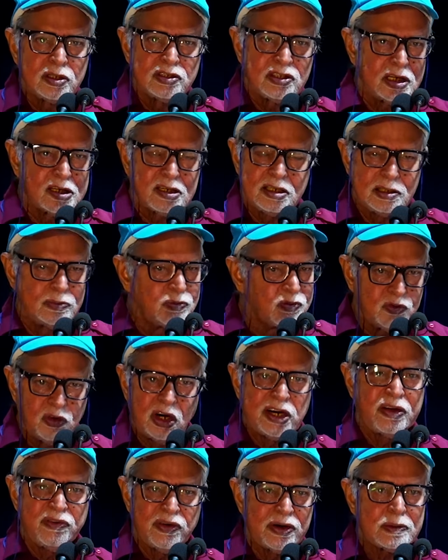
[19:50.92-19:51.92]
Sikhism,
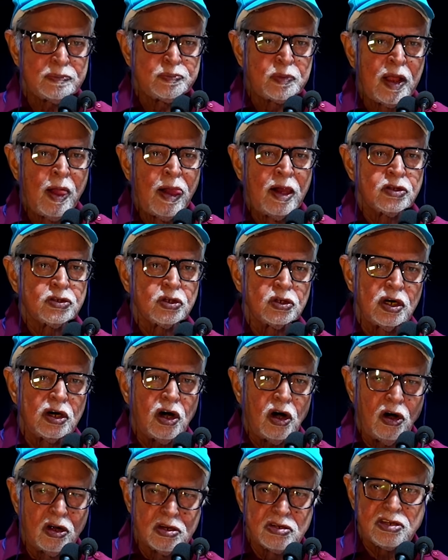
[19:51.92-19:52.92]
whatever. So
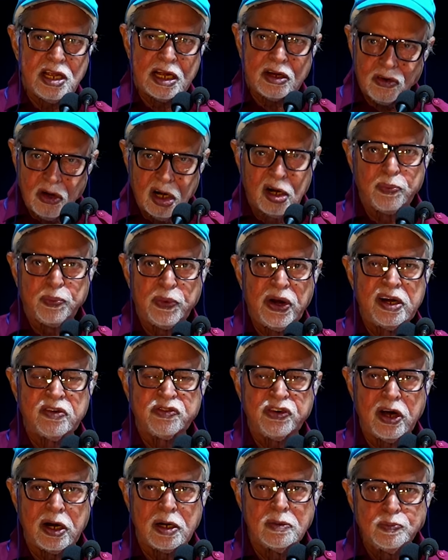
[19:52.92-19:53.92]
on secular
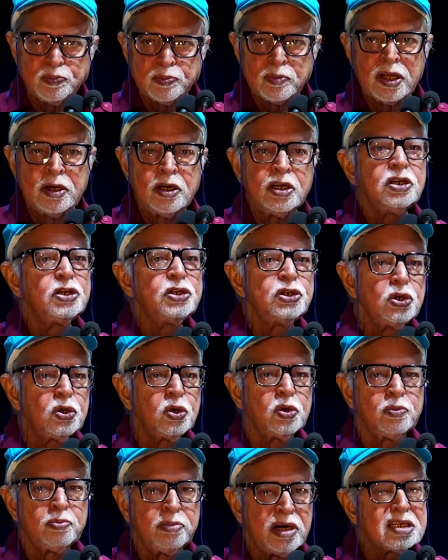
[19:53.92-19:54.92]
platform,
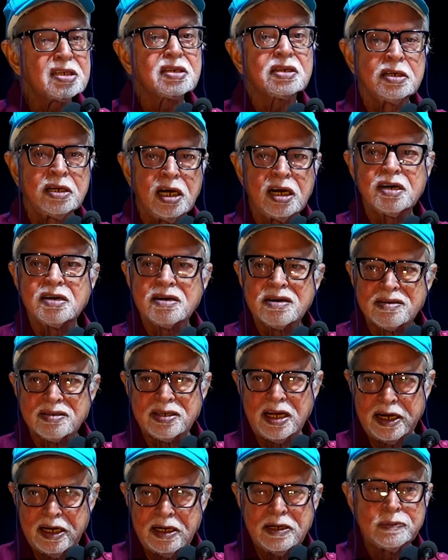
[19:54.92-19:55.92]
you must not
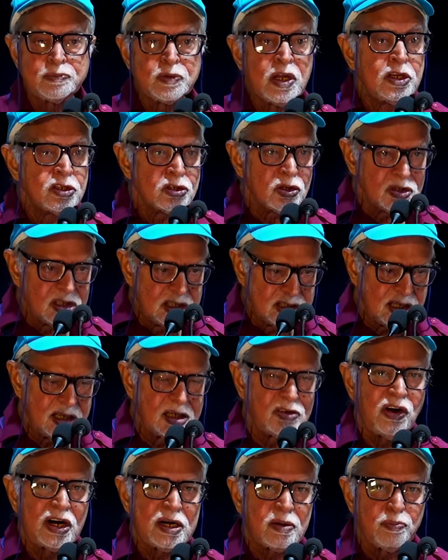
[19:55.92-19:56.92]
recite. So this
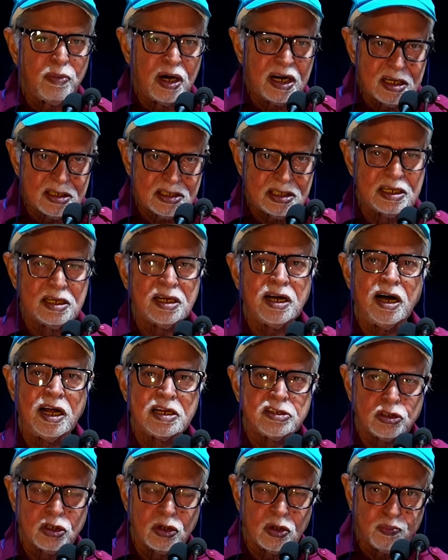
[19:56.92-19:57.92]
is what Bhagat Singh
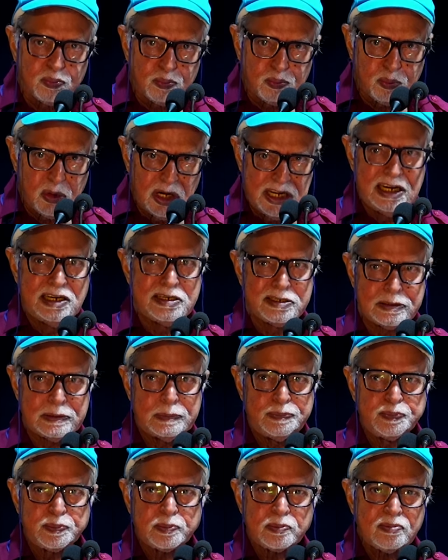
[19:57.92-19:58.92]
also
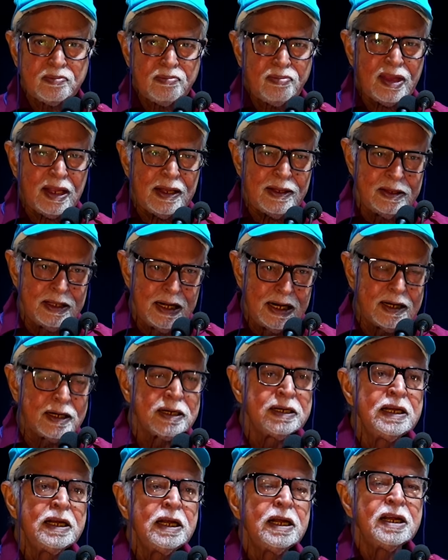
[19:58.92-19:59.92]
pleads,
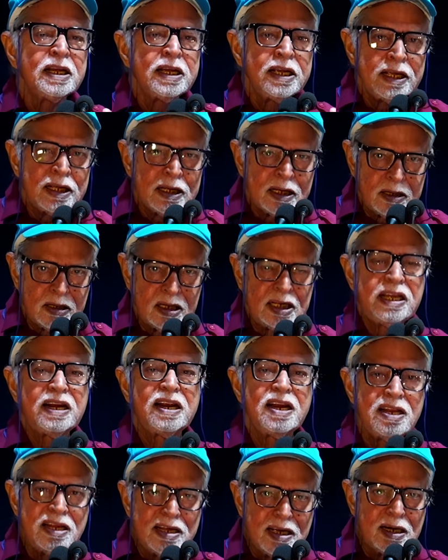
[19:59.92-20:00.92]
that
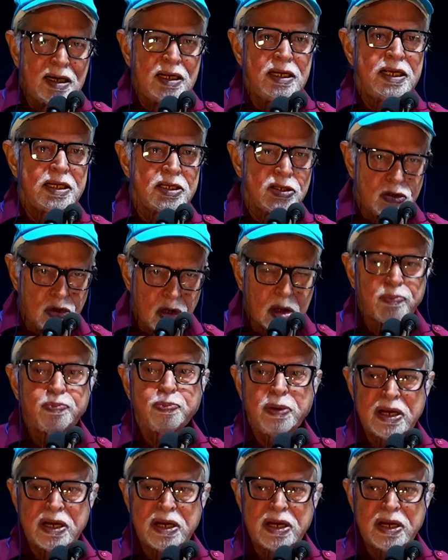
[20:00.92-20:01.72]
religion is your